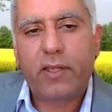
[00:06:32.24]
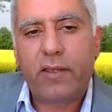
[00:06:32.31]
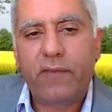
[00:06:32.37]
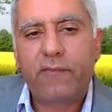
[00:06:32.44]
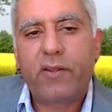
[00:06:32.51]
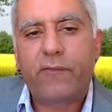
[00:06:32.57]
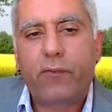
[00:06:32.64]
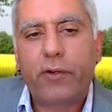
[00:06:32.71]

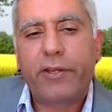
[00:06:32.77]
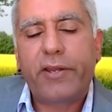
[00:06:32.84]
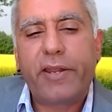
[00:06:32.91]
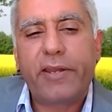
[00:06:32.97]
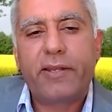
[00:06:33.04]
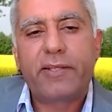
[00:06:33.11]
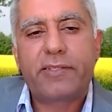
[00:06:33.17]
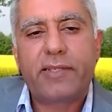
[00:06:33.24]
even for
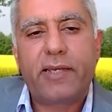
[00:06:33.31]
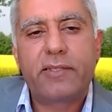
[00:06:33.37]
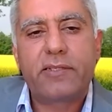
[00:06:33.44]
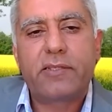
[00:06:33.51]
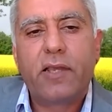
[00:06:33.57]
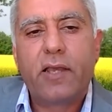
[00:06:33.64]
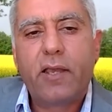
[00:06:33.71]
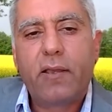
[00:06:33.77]
Iranian
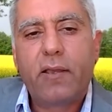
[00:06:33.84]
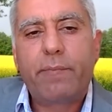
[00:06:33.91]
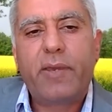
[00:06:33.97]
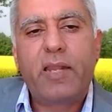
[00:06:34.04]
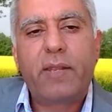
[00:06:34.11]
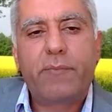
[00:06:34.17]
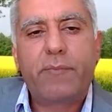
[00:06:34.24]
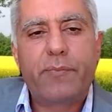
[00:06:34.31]
studies.
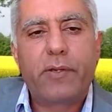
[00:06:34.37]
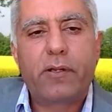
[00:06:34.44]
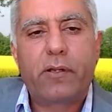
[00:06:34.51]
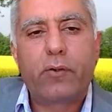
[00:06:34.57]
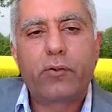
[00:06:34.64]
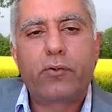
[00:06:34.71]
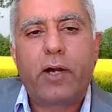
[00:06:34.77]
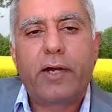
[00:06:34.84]
Many people
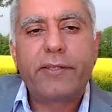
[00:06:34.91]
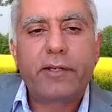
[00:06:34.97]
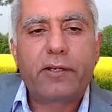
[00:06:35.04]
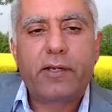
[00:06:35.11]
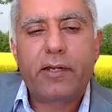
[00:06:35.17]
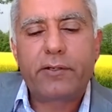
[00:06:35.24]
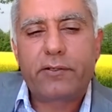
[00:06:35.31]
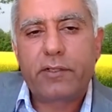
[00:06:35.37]
go to other
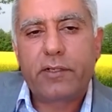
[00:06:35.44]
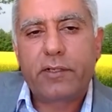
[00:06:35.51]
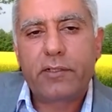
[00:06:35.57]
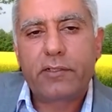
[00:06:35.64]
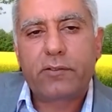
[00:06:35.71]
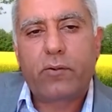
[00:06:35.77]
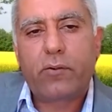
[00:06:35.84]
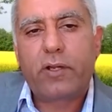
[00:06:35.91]

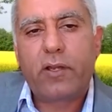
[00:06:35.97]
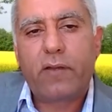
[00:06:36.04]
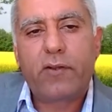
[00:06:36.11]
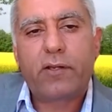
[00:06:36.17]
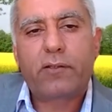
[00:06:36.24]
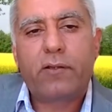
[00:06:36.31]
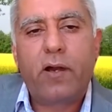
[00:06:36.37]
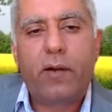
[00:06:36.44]
countries or
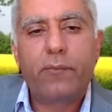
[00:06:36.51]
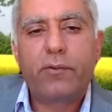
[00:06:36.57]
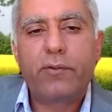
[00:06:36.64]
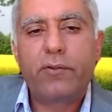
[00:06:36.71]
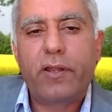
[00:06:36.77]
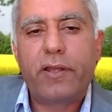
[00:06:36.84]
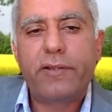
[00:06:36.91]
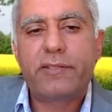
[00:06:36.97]
even come to
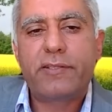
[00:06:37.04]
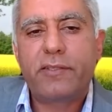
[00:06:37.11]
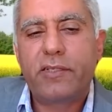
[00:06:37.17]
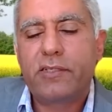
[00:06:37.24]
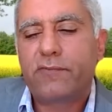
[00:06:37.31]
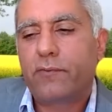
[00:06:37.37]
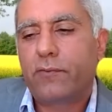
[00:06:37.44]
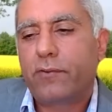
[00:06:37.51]
the United
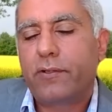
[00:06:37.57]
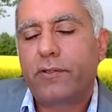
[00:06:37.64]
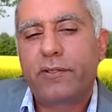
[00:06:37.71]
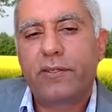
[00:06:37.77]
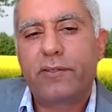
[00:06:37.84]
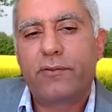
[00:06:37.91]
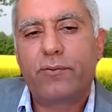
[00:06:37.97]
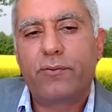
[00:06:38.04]
States to
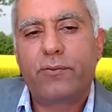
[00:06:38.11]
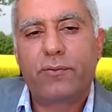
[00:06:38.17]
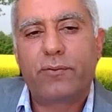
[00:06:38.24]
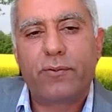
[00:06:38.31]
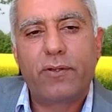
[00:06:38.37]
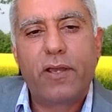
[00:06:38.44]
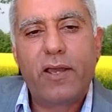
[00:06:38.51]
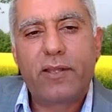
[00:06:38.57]

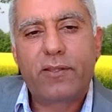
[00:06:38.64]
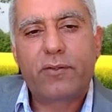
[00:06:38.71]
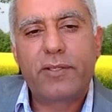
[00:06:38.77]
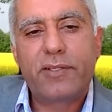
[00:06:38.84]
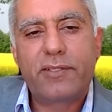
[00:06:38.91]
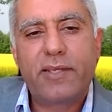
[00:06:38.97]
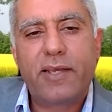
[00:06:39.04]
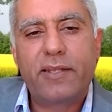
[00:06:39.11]

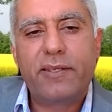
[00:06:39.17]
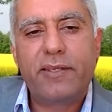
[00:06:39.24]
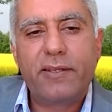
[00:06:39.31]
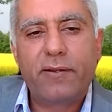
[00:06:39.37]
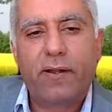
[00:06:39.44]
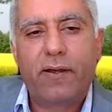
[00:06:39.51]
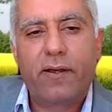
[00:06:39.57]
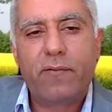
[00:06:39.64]
study
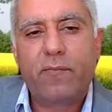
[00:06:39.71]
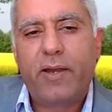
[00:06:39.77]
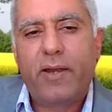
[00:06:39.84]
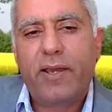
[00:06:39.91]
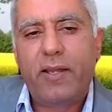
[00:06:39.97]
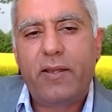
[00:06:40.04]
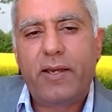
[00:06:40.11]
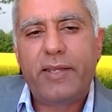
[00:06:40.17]
Iran,
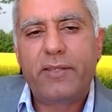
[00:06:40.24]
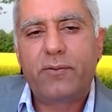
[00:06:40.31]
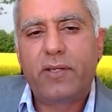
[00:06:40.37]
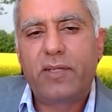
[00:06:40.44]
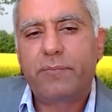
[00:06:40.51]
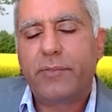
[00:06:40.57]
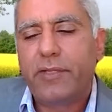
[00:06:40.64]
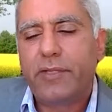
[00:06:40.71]
while I do
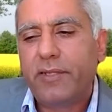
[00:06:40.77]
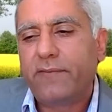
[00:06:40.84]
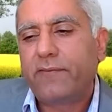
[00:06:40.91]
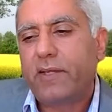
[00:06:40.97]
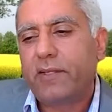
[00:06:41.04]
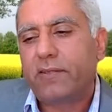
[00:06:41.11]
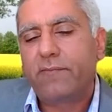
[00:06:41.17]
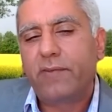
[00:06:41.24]
not believe
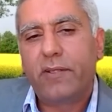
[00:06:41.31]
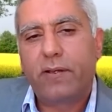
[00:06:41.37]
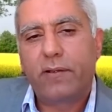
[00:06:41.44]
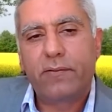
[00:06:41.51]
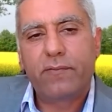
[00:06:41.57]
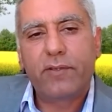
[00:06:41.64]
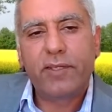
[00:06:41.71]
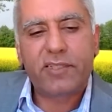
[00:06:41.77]
that
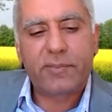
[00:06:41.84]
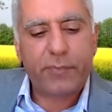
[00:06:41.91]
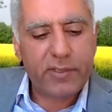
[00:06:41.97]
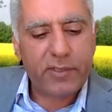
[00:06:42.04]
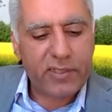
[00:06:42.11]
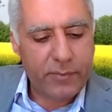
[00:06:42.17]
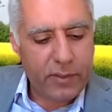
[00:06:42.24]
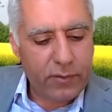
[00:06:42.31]
it's
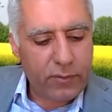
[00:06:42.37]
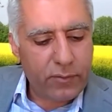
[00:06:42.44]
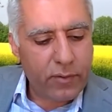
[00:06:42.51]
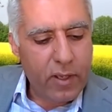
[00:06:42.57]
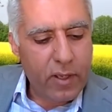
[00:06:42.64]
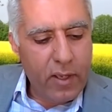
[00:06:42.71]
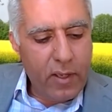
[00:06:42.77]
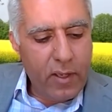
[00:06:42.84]
possible to
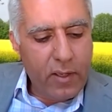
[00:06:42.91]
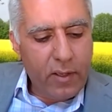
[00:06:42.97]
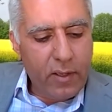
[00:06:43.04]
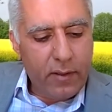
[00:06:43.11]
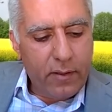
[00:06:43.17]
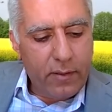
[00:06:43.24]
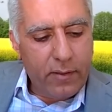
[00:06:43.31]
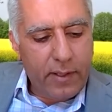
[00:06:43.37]

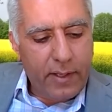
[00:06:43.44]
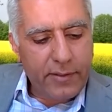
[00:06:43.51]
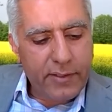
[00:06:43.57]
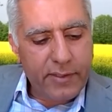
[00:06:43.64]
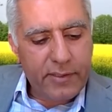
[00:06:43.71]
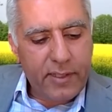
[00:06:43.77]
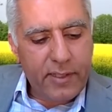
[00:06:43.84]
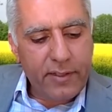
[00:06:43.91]

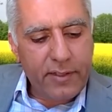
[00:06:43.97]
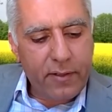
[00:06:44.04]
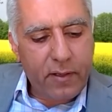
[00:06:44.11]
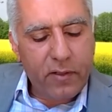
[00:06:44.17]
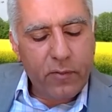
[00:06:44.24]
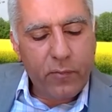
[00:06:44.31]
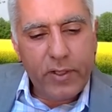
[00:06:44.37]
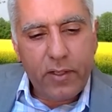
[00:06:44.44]
understand
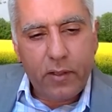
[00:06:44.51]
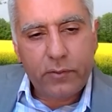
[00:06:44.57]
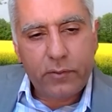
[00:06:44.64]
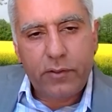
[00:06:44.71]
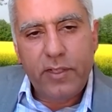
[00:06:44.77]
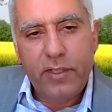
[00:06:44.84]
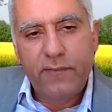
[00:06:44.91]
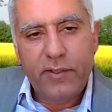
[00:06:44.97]
Iran
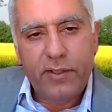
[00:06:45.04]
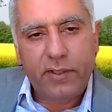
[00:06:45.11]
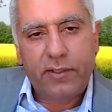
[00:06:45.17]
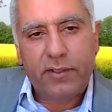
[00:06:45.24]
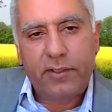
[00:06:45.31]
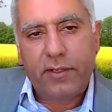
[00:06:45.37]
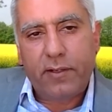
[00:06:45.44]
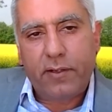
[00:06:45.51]
without living
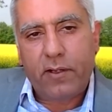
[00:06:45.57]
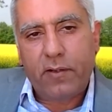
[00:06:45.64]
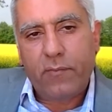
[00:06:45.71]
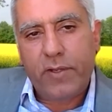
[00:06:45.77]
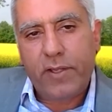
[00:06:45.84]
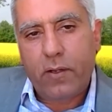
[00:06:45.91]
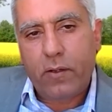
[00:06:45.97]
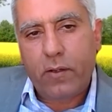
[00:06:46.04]
in Iran,
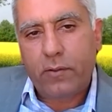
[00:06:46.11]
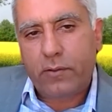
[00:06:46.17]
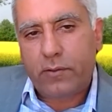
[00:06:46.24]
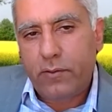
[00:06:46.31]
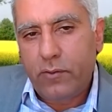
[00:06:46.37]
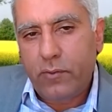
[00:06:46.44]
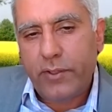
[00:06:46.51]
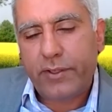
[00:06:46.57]
without
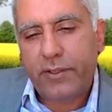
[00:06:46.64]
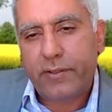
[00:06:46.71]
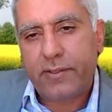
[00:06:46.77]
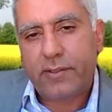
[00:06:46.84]
doing